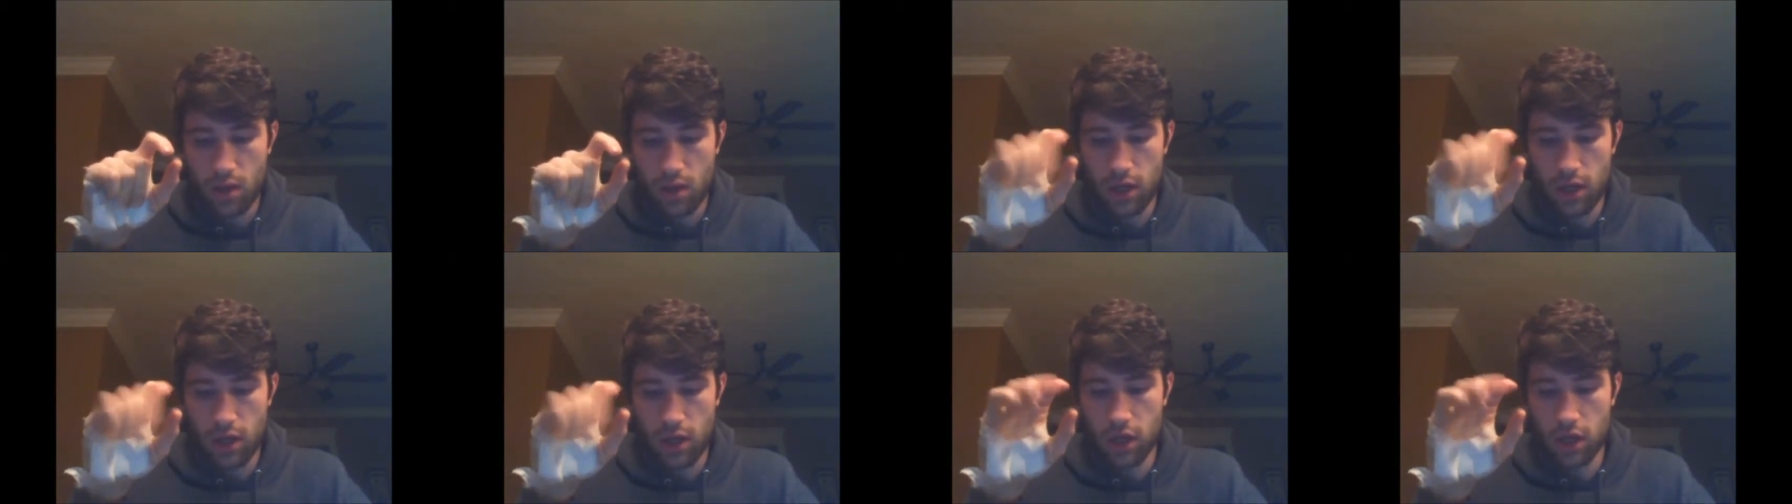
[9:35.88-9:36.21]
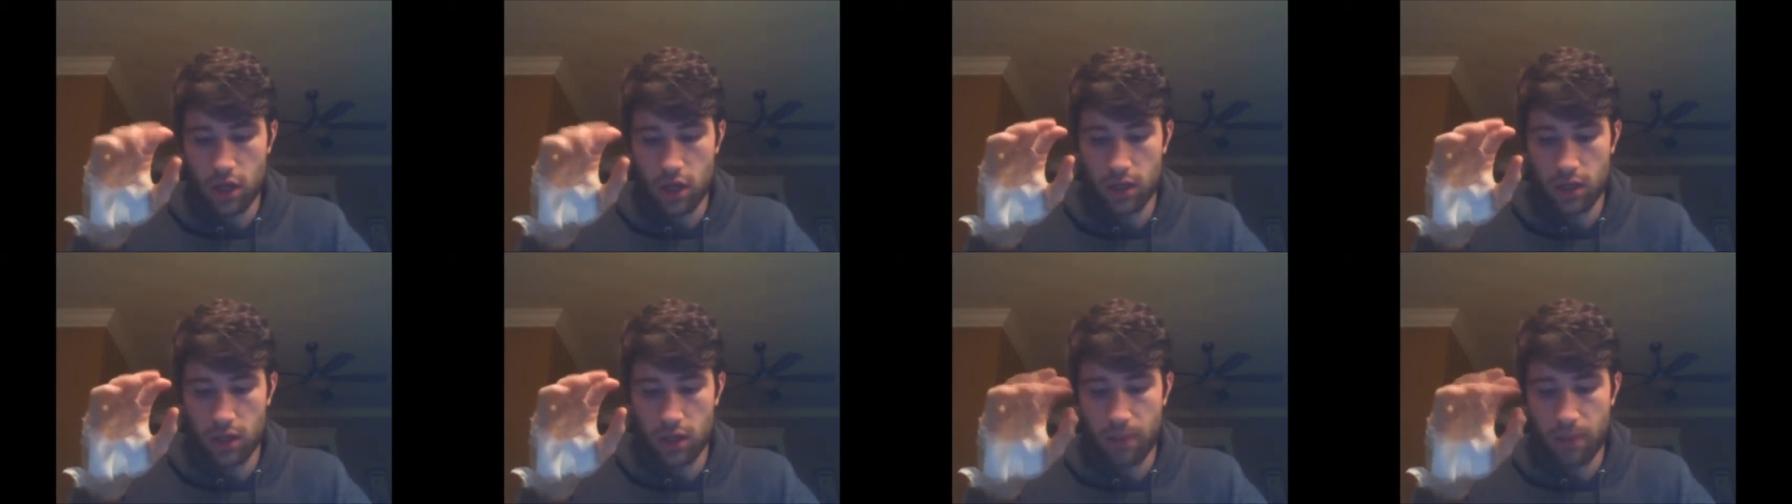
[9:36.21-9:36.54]

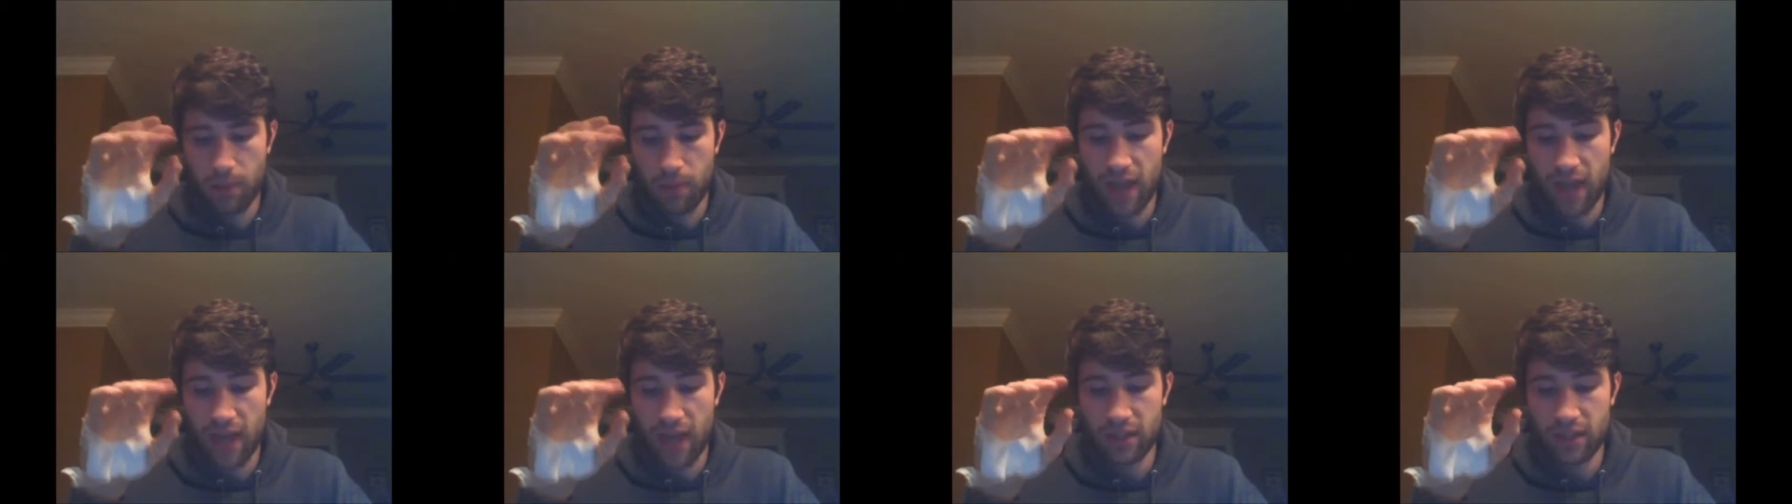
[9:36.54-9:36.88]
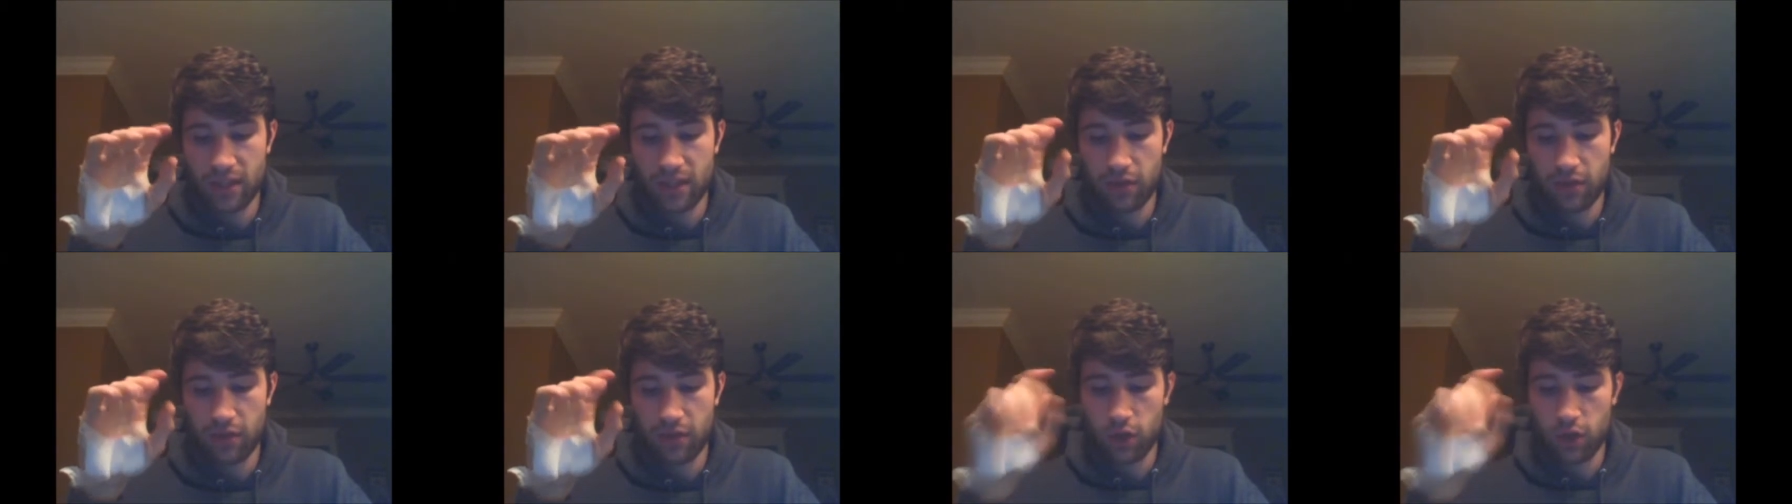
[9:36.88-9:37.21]
Uh, the
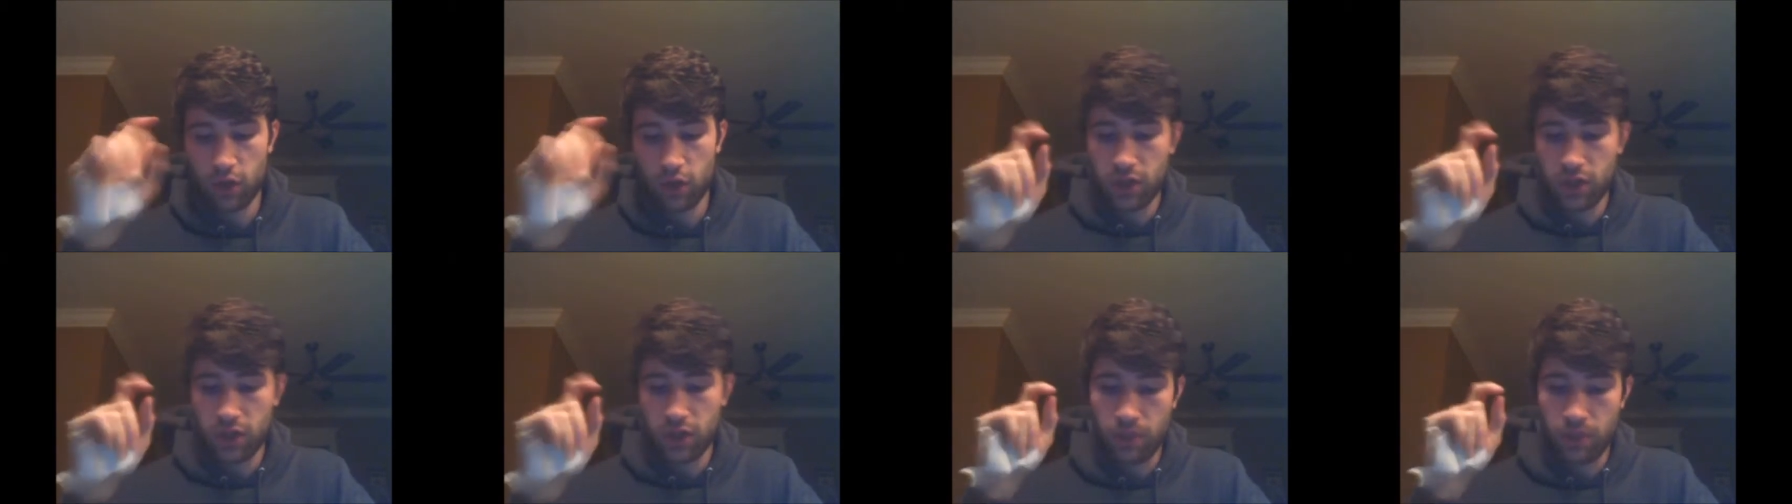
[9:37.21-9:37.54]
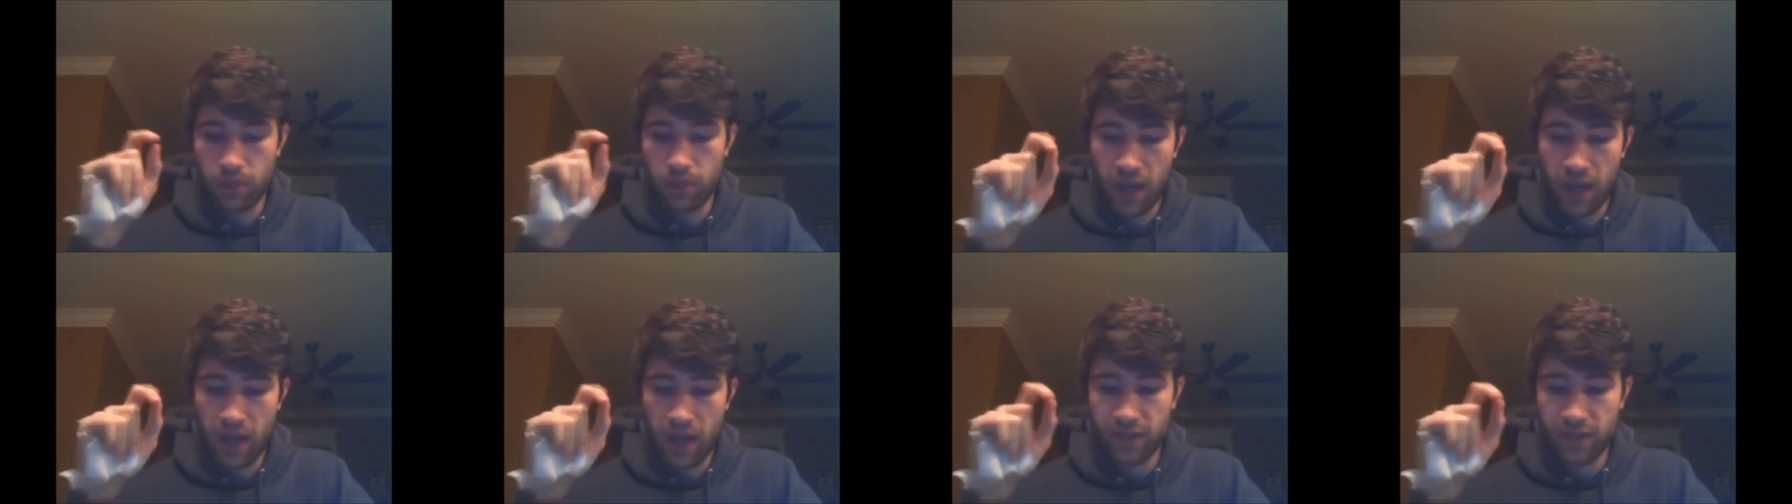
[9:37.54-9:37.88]
positive loses the
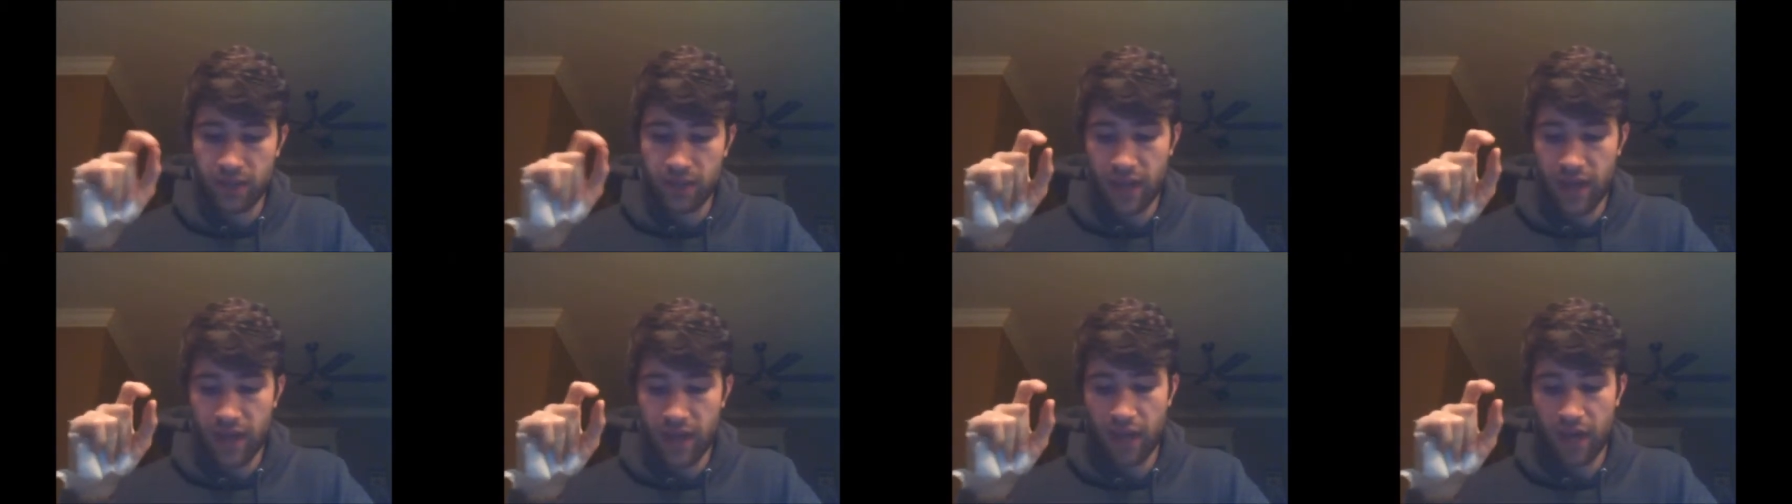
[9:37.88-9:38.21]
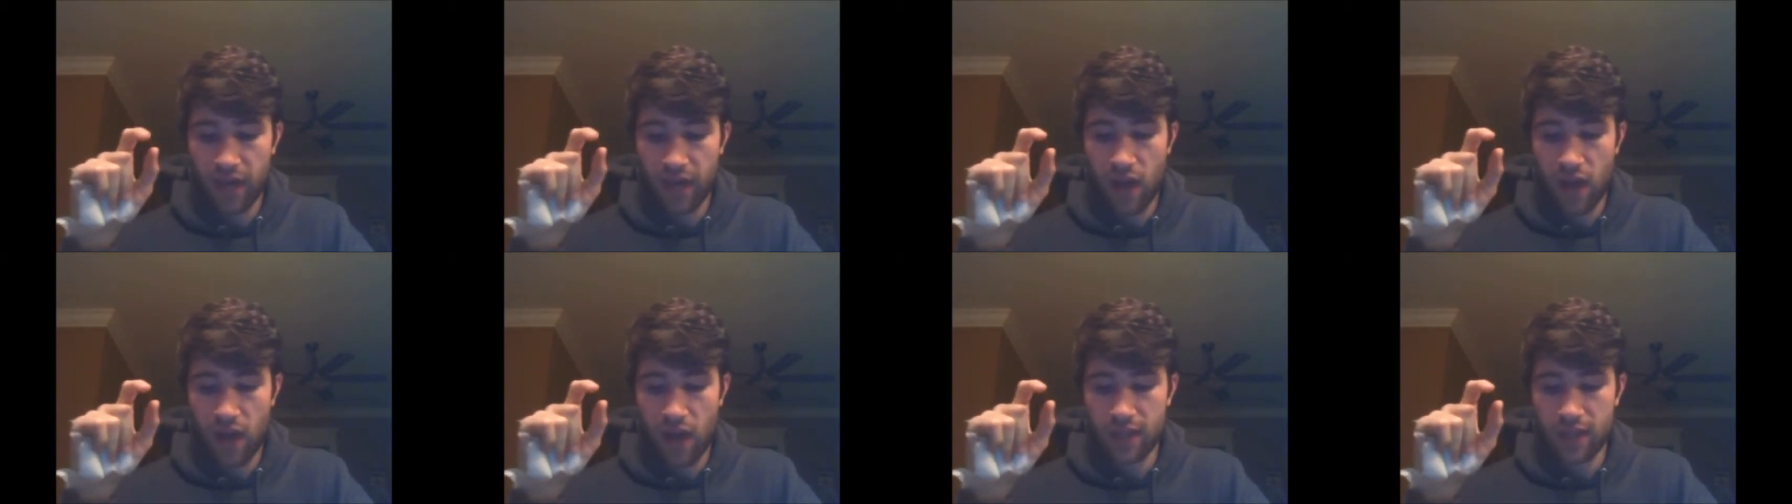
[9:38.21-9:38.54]
positive and
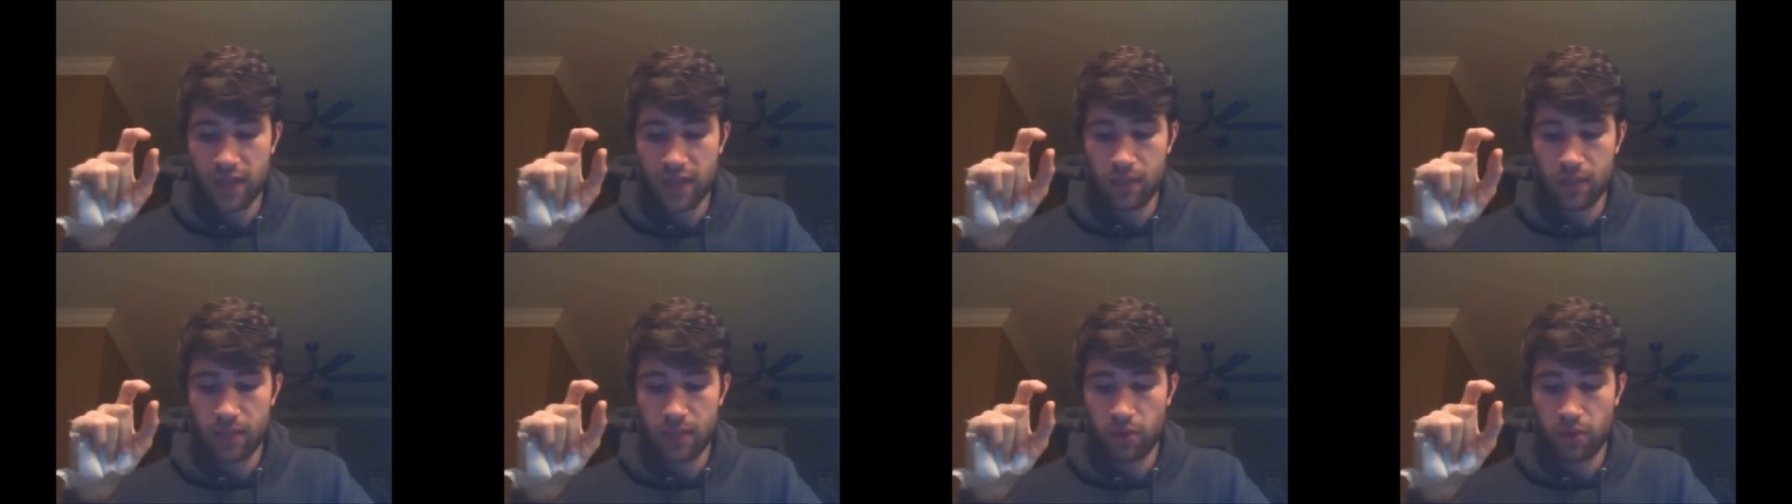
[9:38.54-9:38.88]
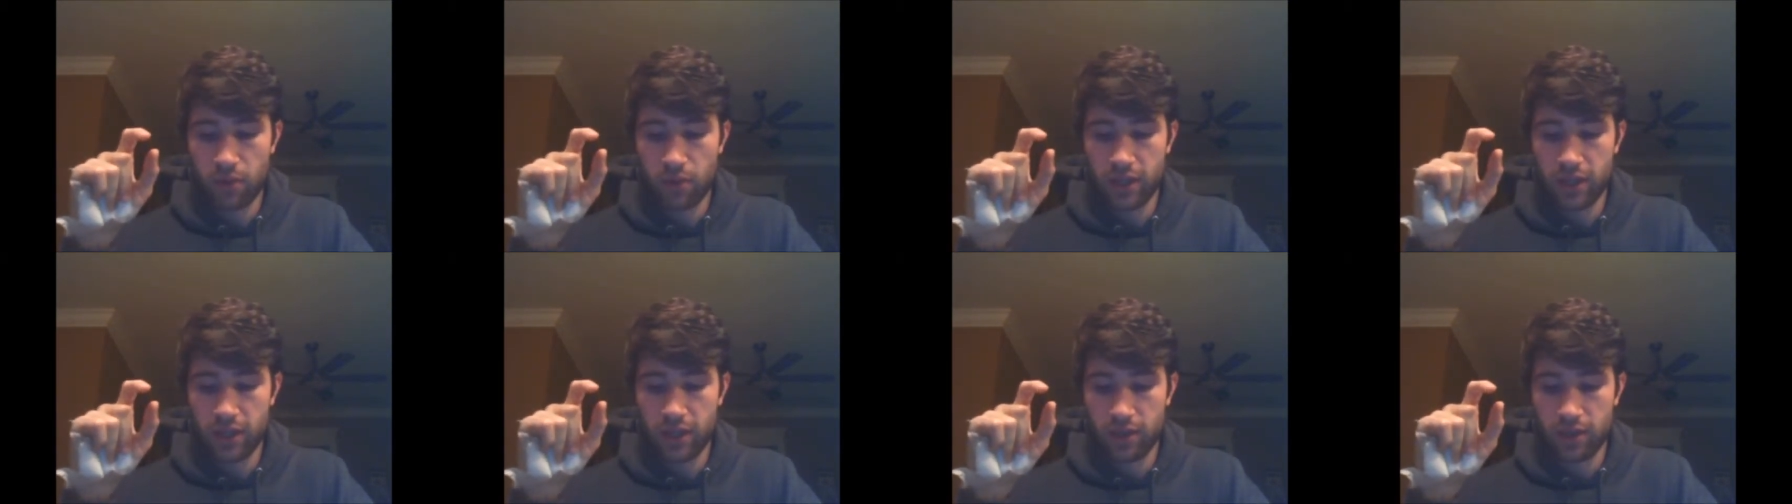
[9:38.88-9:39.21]
negative ion
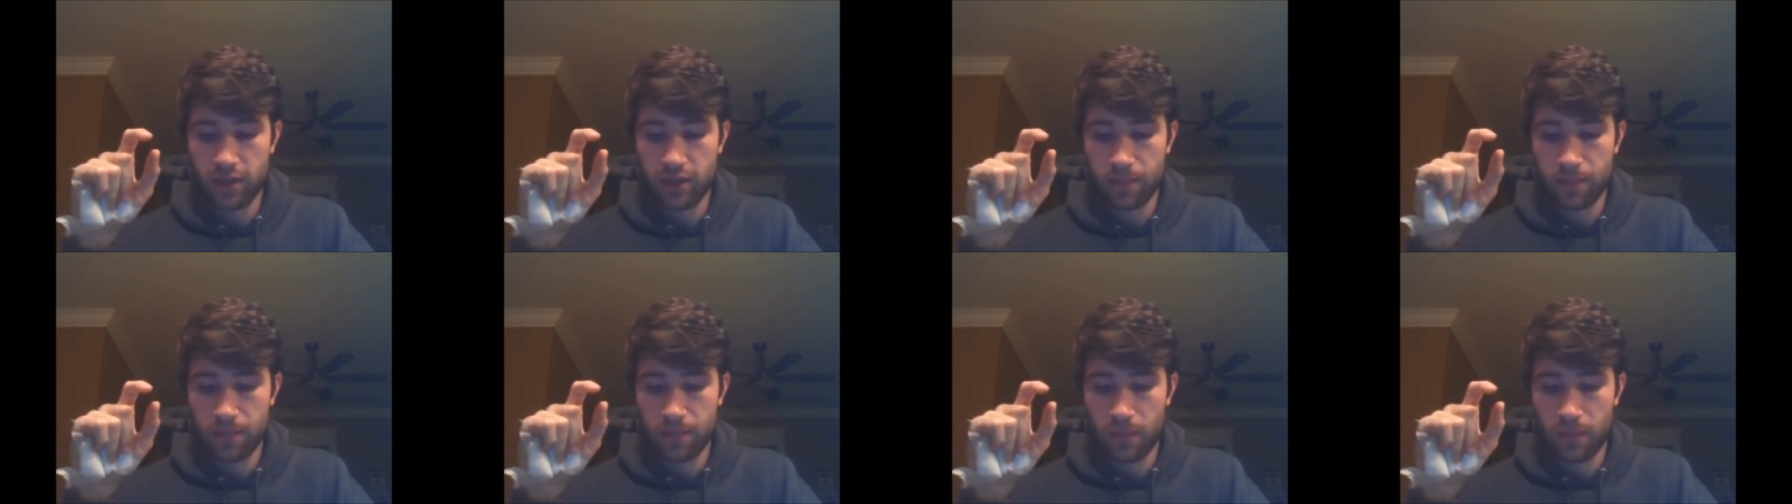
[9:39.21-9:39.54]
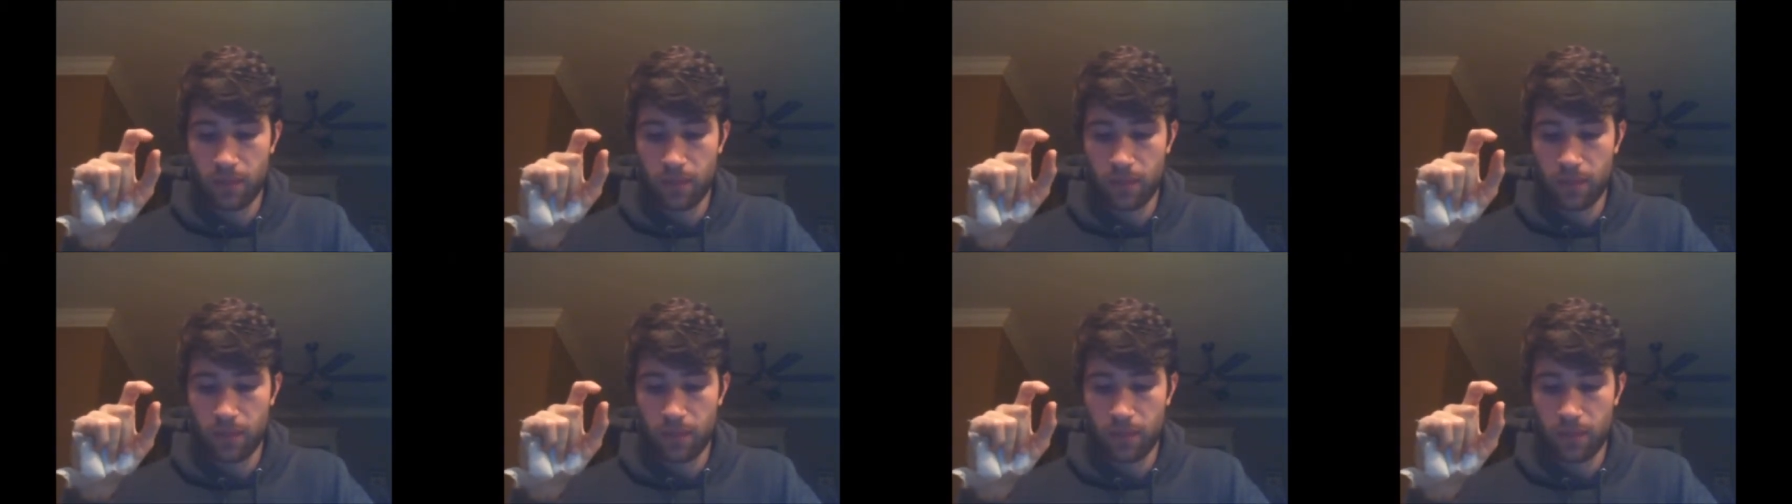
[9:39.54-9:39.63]
separation